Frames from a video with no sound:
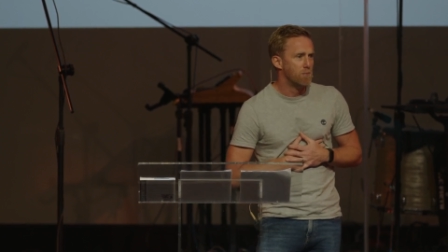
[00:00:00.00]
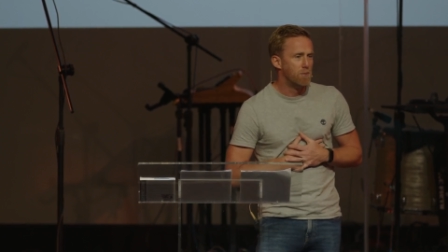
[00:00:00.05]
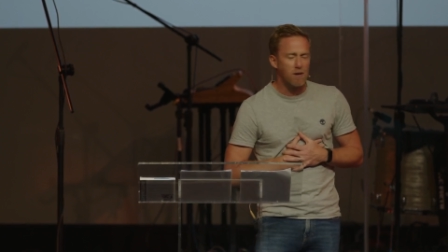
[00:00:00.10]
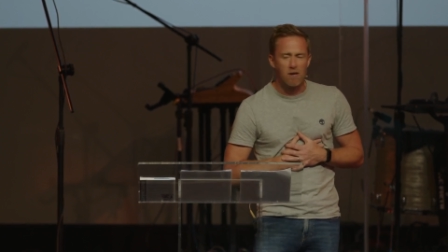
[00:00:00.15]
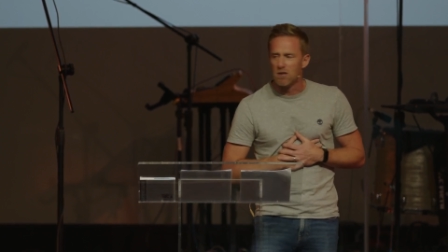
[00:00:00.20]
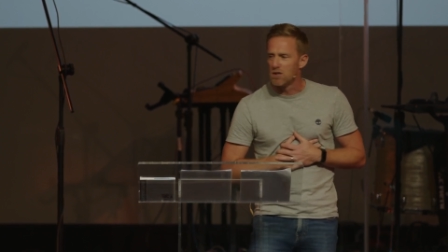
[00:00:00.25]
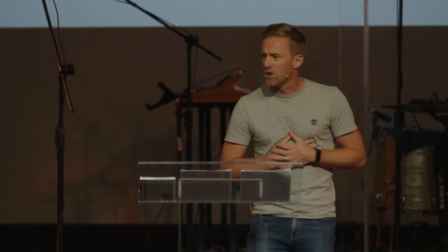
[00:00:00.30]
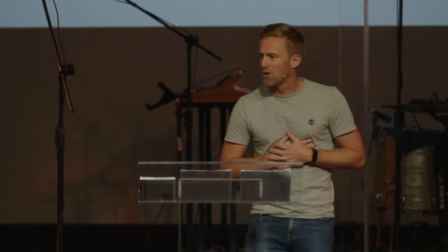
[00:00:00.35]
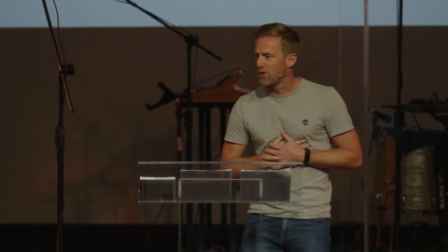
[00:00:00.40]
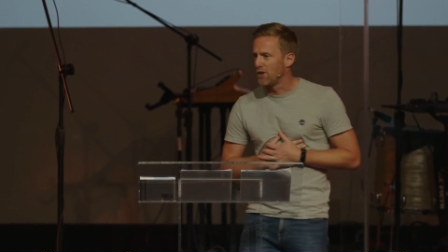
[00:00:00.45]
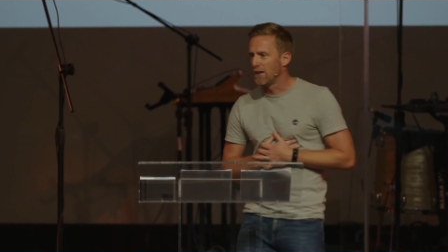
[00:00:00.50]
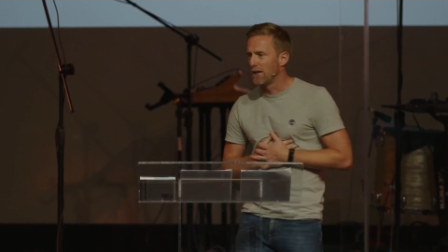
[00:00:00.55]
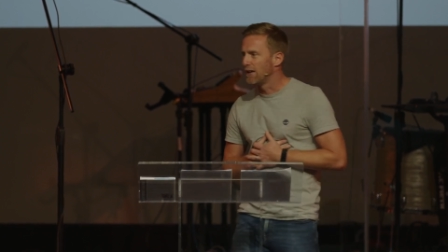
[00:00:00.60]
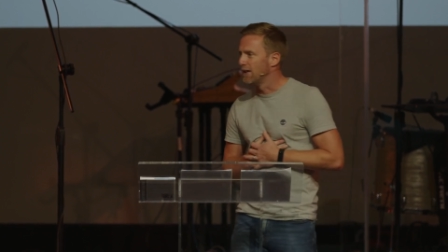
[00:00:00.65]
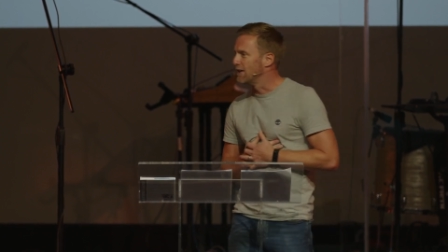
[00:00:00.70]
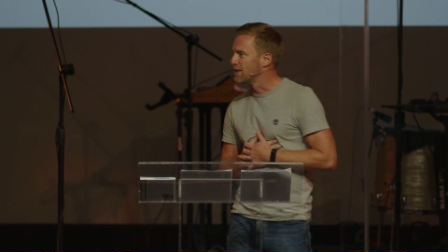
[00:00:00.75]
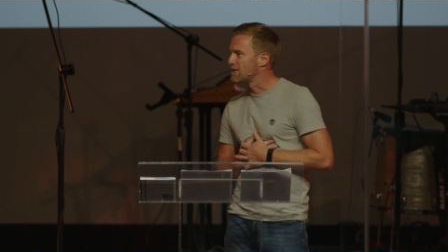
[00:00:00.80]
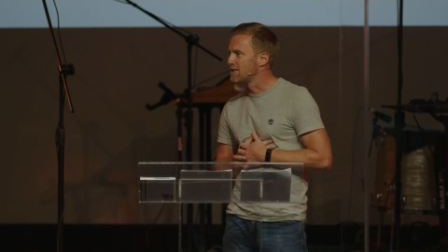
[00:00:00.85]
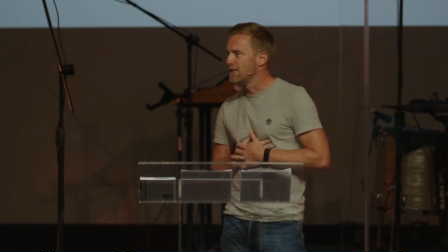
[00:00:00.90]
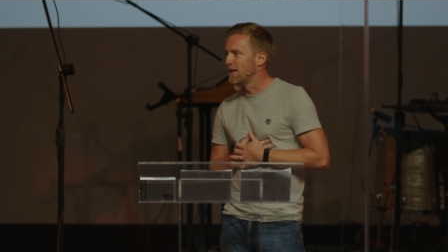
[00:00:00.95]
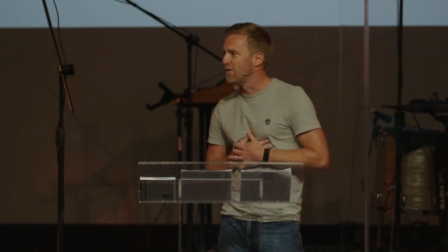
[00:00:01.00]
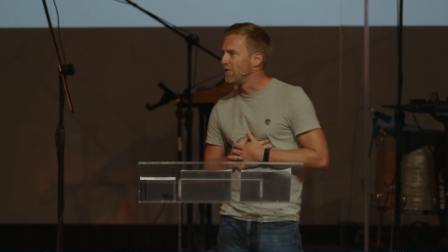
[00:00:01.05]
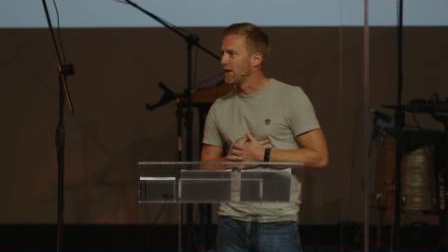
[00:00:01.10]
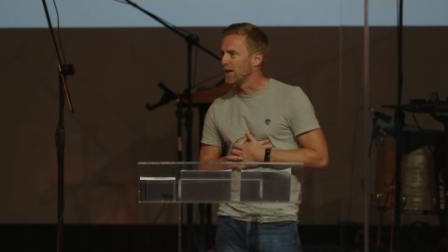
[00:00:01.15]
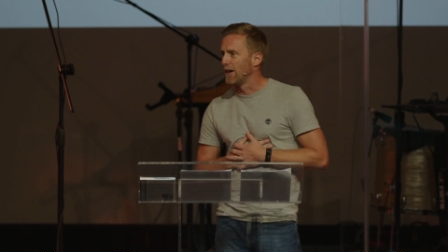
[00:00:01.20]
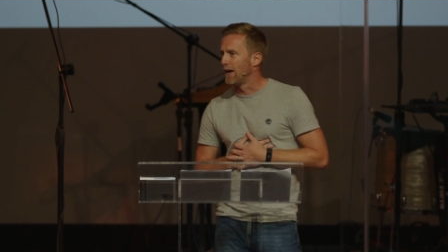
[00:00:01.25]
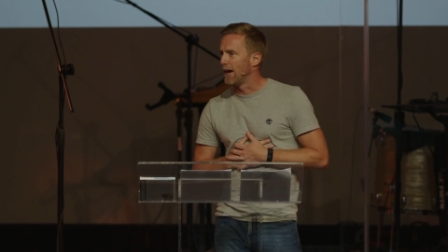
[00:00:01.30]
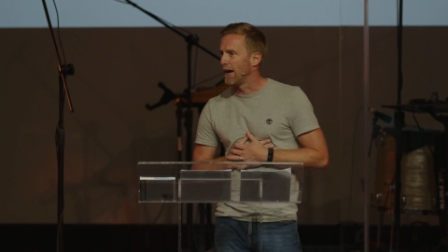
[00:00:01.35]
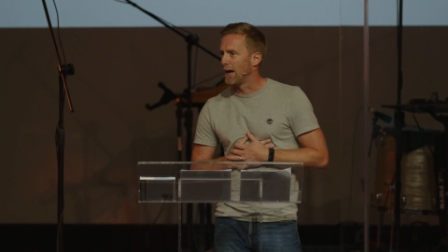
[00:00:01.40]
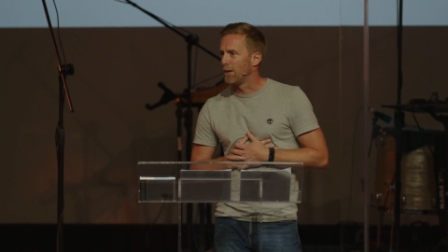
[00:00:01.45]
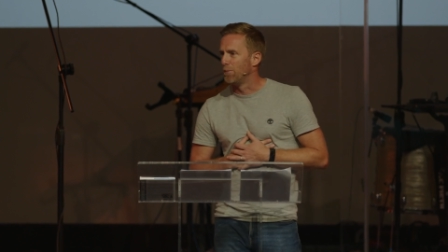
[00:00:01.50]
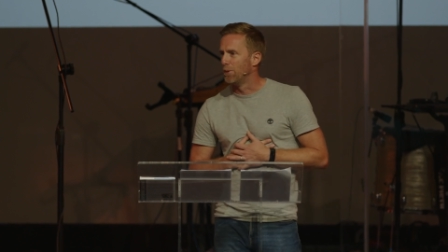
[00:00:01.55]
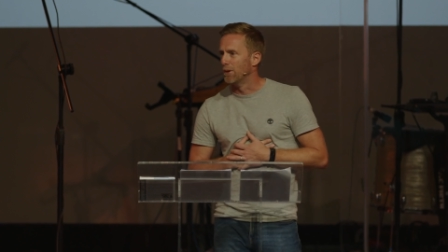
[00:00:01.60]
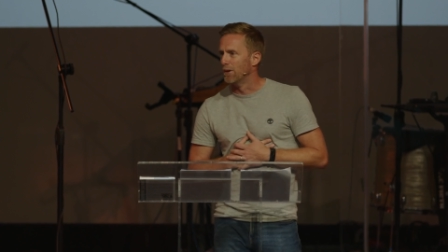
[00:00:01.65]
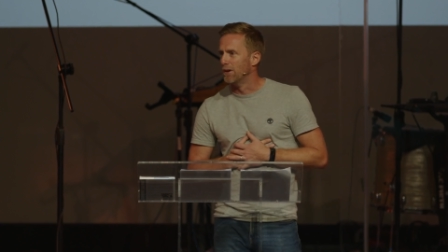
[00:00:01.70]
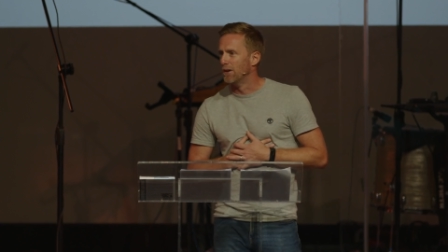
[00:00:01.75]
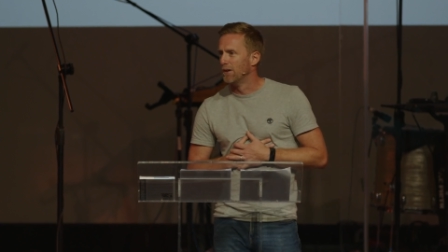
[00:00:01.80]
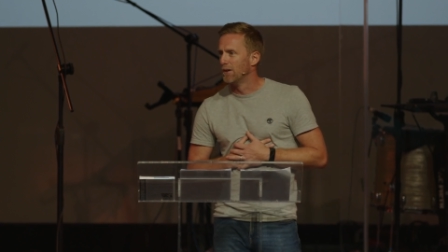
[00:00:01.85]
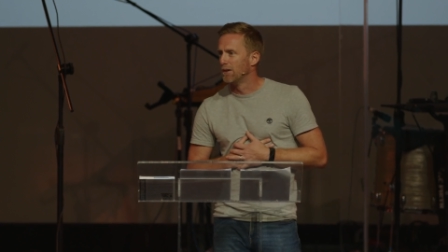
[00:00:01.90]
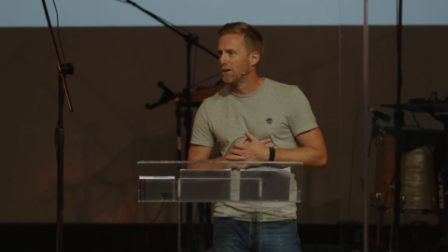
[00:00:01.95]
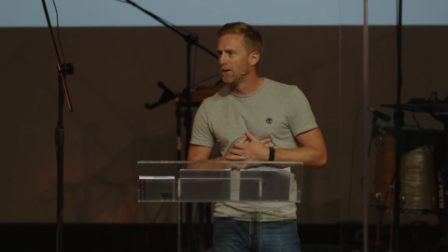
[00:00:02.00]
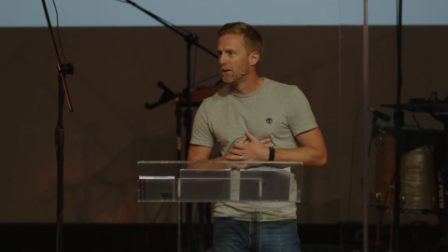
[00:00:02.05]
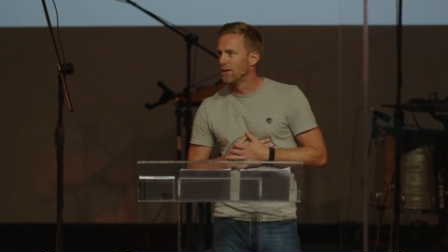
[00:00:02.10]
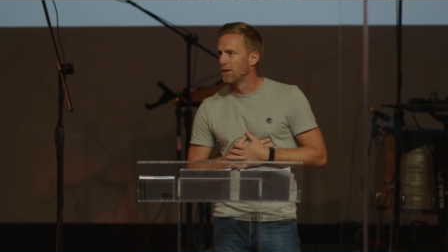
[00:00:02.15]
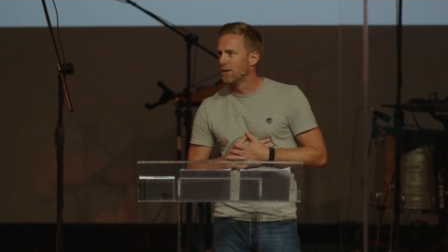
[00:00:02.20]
because you're thinking it's never going to happen.